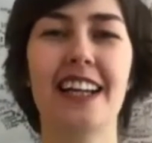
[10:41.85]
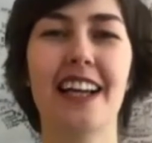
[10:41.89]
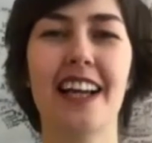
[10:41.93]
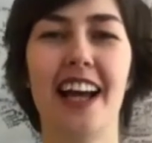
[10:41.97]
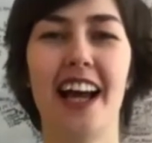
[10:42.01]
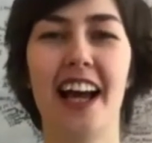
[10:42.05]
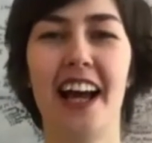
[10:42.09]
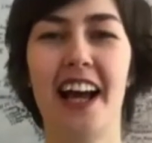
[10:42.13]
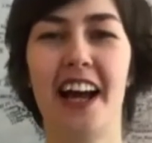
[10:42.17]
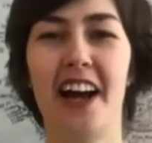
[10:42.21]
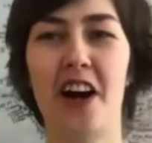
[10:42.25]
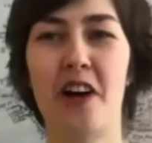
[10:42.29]

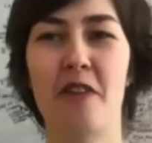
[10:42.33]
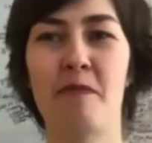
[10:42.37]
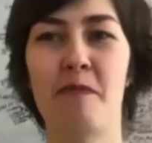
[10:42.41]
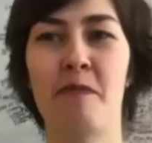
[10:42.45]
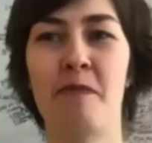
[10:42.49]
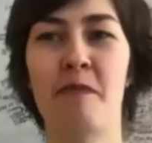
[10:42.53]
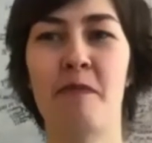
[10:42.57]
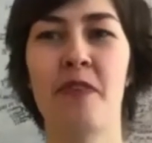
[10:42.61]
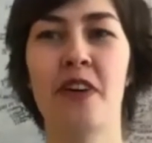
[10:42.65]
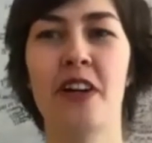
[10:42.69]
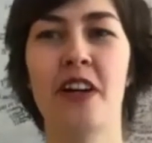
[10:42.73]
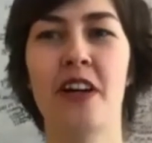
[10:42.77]
Yes.
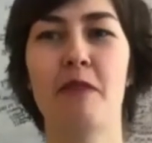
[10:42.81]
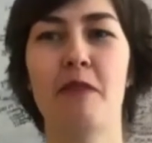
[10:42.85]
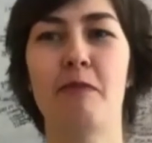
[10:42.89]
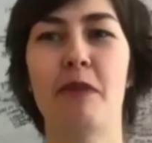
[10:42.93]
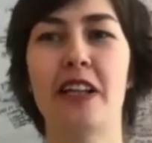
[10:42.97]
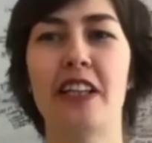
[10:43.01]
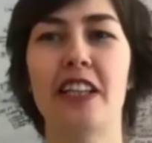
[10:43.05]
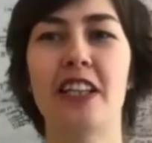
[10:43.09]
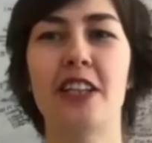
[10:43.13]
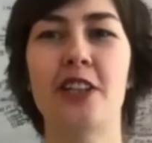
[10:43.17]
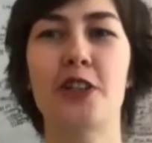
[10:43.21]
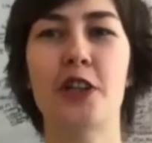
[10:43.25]
Um,
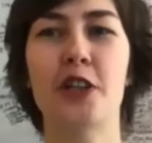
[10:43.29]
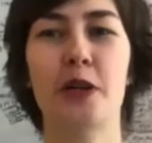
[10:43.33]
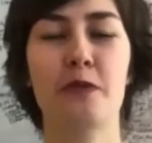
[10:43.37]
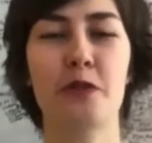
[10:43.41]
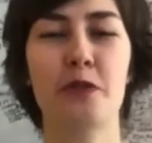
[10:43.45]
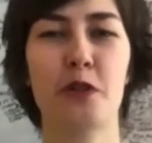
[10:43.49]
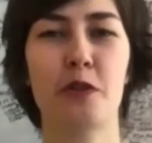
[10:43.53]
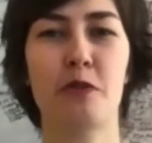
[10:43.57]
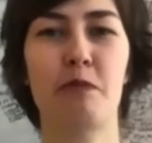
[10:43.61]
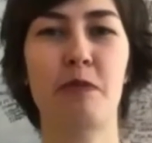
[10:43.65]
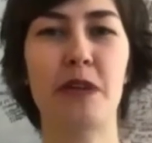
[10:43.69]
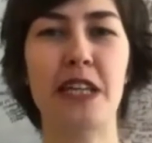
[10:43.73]
But in
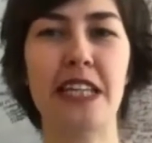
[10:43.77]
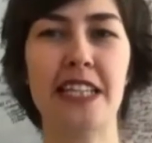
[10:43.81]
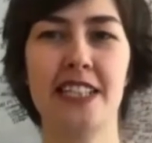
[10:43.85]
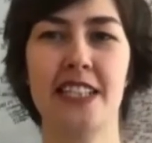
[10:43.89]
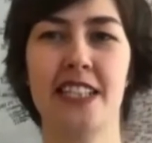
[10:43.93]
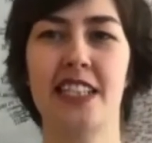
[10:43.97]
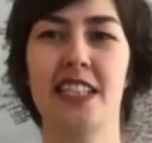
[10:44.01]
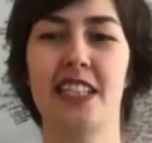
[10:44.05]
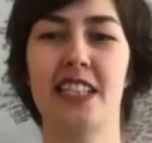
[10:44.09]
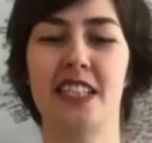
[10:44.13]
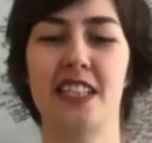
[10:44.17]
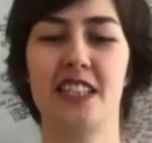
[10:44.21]
terms of
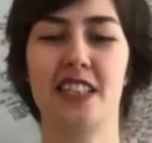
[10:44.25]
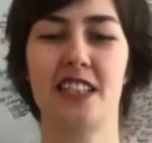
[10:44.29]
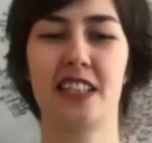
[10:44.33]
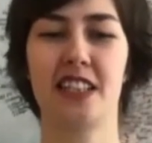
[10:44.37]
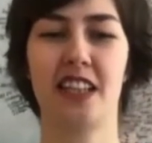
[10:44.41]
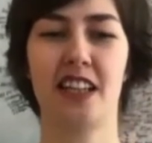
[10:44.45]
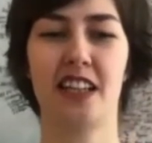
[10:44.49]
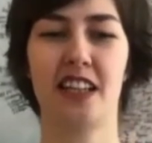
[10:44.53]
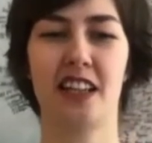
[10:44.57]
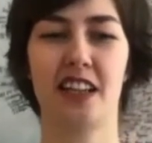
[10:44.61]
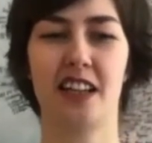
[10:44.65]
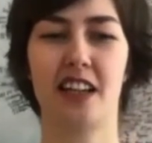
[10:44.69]
business,
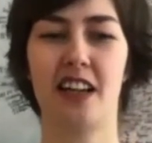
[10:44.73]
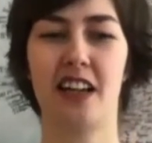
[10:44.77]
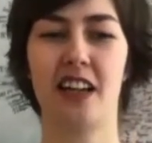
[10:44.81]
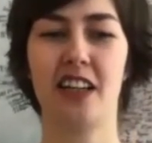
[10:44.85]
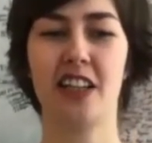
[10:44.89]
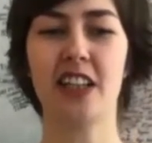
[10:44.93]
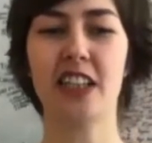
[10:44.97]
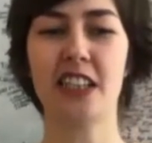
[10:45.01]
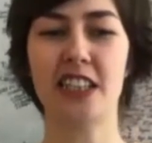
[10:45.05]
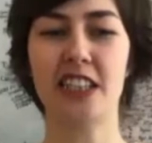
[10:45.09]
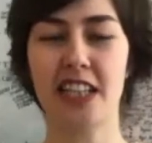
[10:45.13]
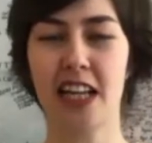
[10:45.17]
uh,
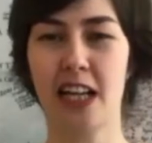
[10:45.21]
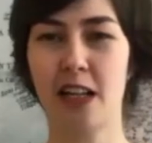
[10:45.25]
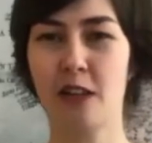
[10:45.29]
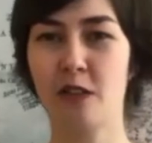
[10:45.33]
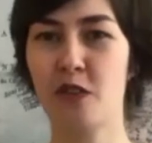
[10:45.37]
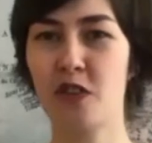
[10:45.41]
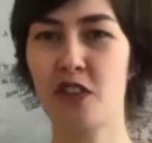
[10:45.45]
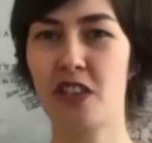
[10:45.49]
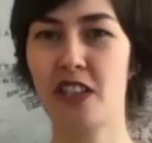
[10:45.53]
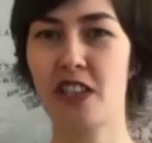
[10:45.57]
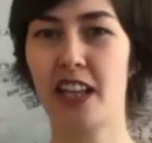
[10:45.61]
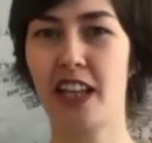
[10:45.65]
it
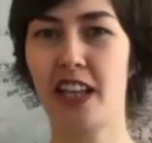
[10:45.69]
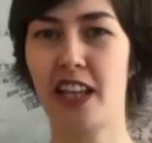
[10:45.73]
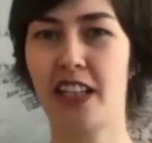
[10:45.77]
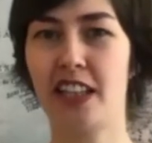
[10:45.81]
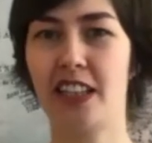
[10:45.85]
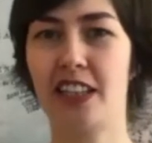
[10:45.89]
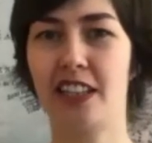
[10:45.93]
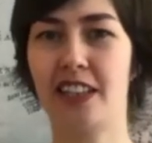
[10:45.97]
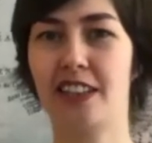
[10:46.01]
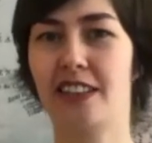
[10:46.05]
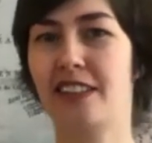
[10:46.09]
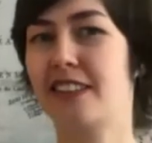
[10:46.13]
sounds
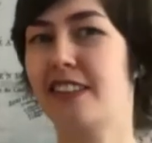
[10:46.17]
like